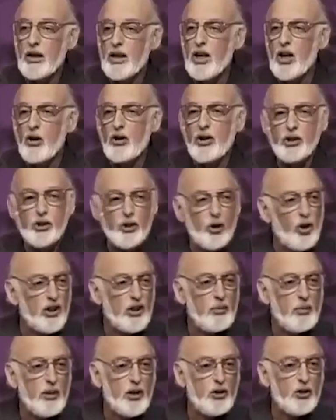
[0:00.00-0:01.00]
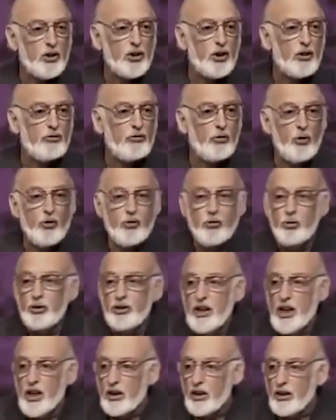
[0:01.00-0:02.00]
you know, you talked about yourself all
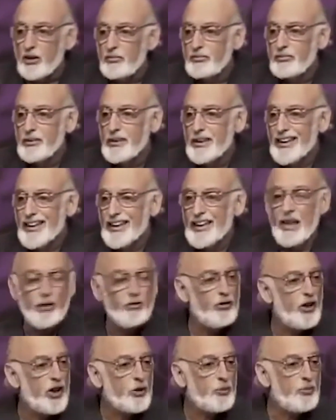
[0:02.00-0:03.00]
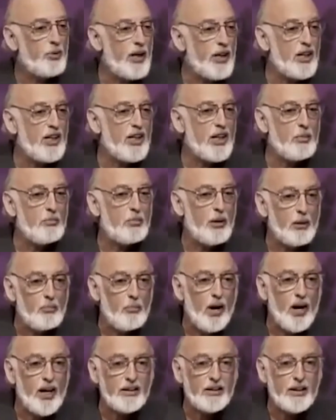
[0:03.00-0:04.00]
through dinner. You never asked me anything about
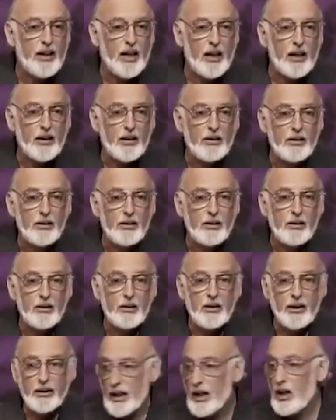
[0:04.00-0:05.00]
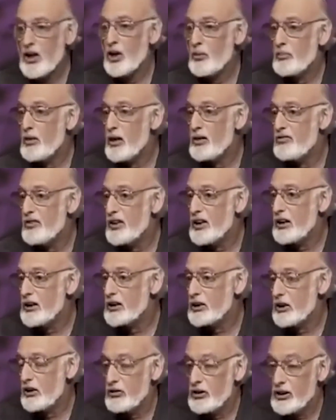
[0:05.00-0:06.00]
my day. And that hurt my
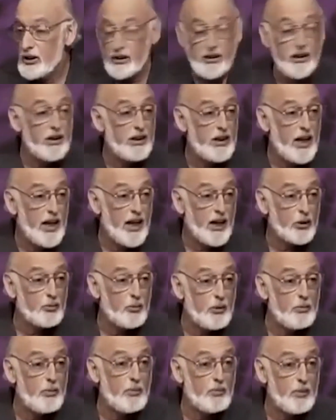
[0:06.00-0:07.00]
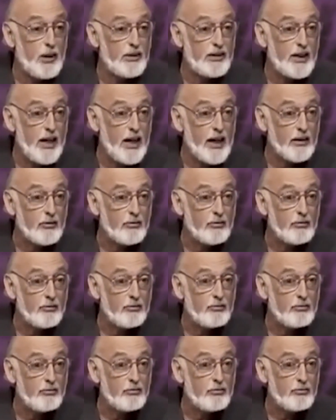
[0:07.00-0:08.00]
feelings. I really need you to ask me about my day.
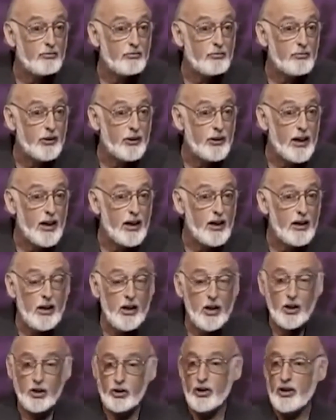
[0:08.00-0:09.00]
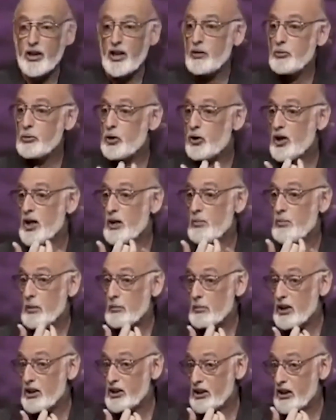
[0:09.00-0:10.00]
Okay? So there I'm talking
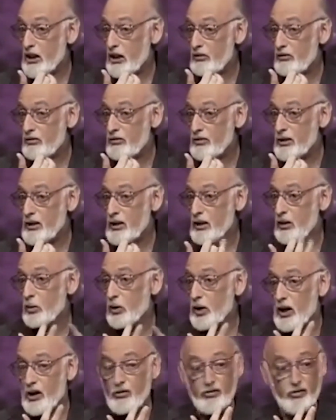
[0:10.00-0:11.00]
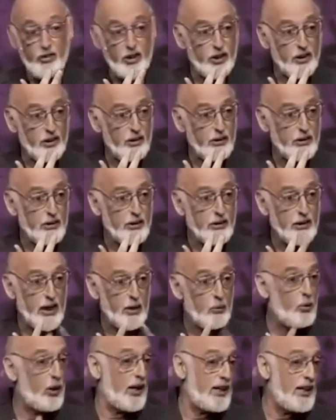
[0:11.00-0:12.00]
about myself, what I feel,
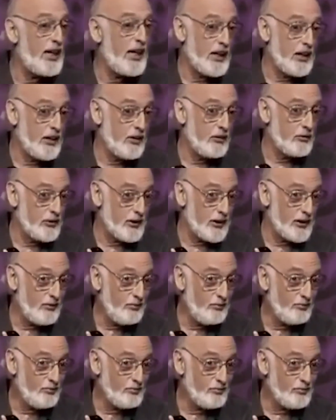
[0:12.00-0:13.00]
and what I need, right?